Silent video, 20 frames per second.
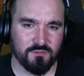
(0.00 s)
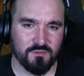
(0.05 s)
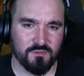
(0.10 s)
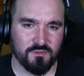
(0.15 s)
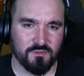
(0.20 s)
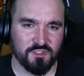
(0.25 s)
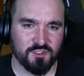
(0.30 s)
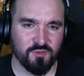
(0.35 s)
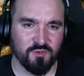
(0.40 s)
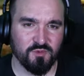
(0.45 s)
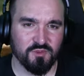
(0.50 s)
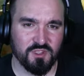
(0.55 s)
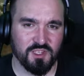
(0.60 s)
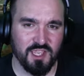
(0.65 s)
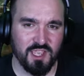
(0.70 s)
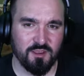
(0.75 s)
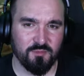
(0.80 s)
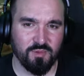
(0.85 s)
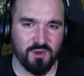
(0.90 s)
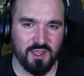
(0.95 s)
Smoother
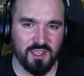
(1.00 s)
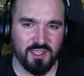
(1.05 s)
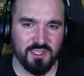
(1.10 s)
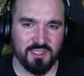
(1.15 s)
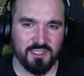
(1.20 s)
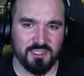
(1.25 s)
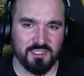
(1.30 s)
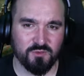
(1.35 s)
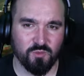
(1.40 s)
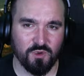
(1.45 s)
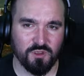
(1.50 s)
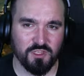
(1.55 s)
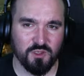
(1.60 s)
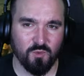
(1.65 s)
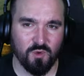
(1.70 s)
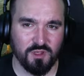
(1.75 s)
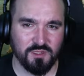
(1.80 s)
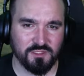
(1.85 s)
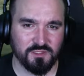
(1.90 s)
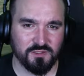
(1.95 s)
gameplay is what you
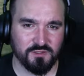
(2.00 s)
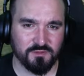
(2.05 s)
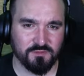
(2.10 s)
want.